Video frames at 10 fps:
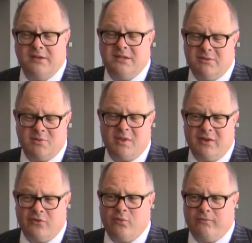She was within
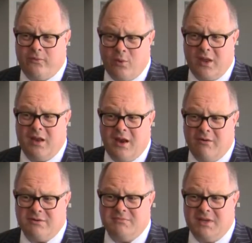48
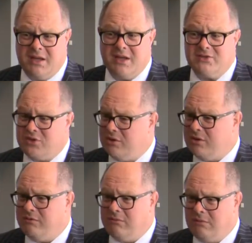hours of being
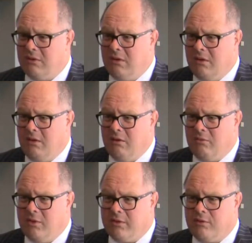executed
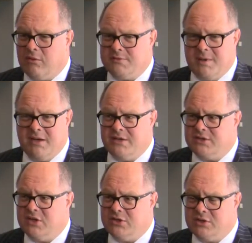when the courts made a
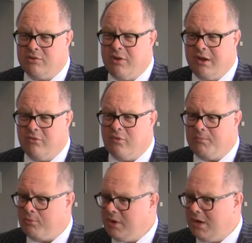decision to grant a
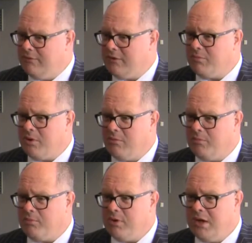reprieve, temporary
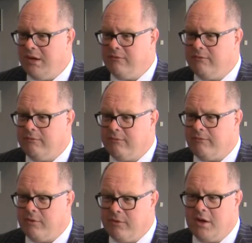reprieve, for
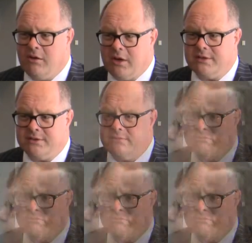further hearings.